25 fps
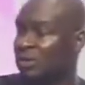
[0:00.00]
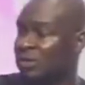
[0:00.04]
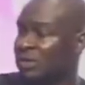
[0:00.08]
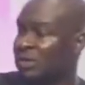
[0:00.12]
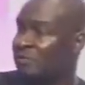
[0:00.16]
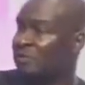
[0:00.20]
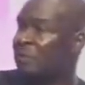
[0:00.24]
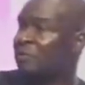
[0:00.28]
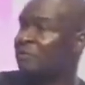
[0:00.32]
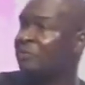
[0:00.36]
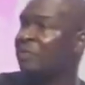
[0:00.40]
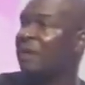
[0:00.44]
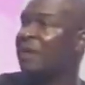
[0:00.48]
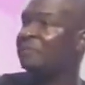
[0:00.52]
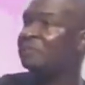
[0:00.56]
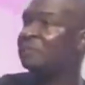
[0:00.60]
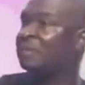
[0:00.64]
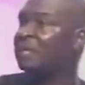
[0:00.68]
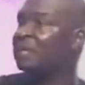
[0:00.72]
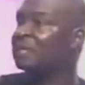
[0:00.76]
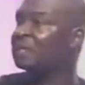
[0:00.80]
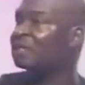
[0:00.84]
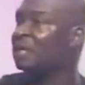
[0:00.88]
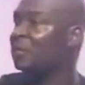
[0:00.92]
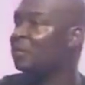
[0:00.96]
Just give me
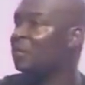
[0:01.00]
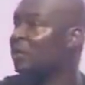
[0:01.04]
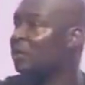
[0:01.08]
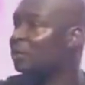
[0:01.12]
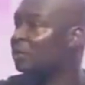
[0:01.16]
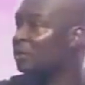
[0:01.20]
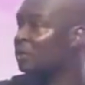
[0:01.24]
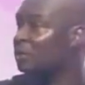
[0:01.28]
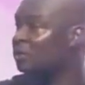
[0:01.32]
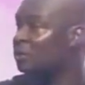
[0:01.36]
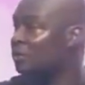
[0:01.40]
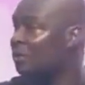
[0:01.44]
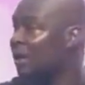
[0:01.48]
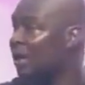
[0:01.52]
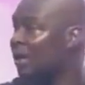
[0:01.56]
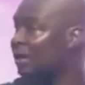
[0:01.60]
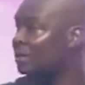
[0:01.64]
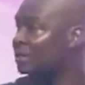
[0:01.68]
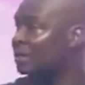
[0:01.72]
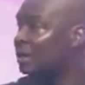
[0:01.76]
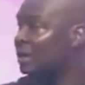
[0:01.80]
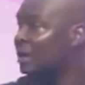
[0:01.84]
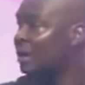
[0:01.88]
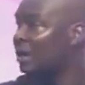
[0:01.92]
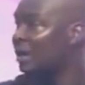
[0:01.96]
5 minutes and we're done
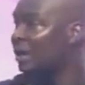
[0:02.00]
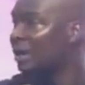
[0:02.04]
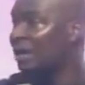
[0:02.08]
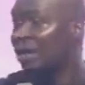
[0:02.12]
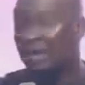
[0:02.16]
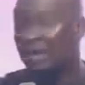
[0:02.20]
tonight.